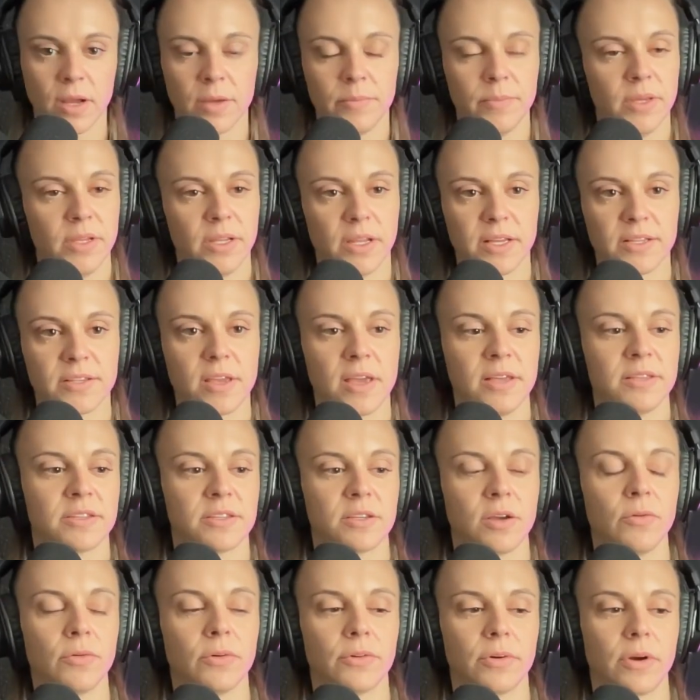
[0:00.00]
I mean, it's
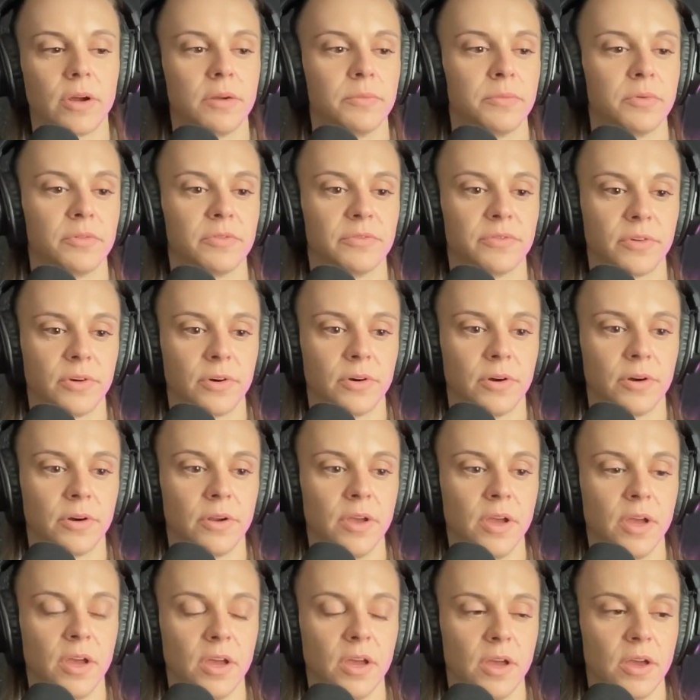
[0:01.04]
so incredible for
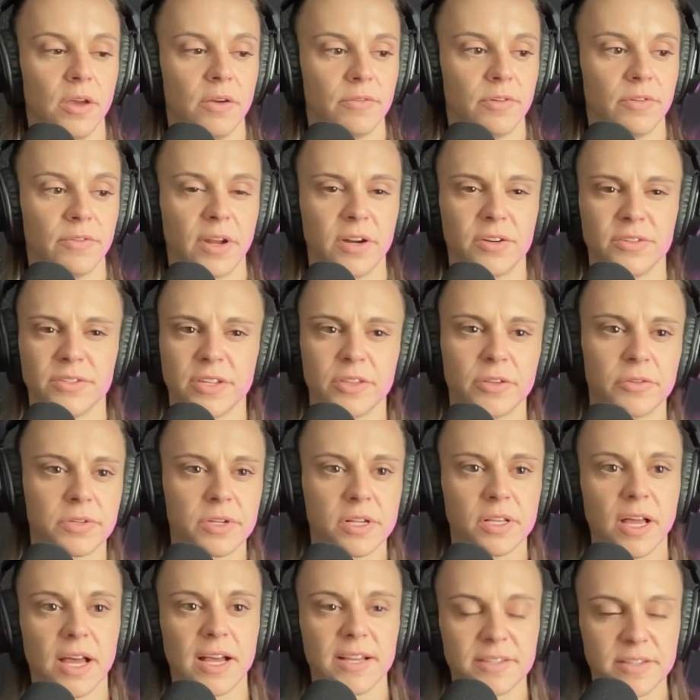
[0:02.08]
veterans in those
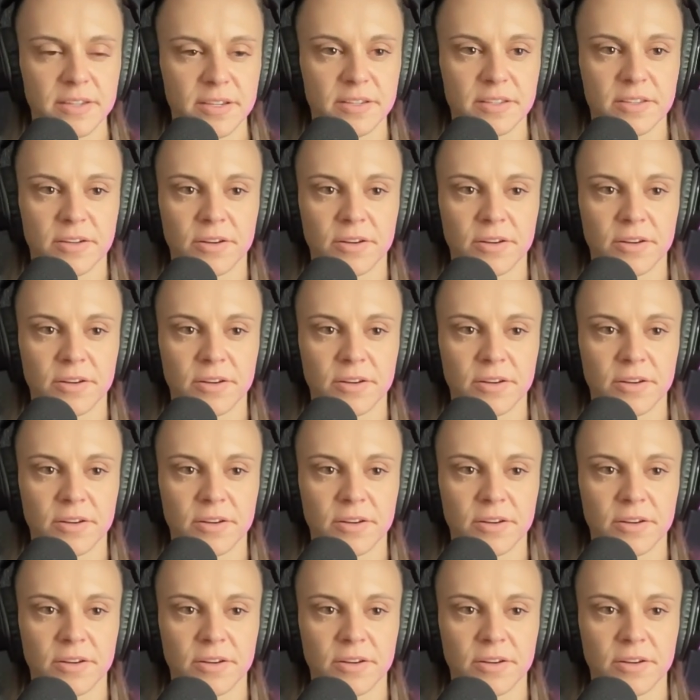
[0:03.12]
classes.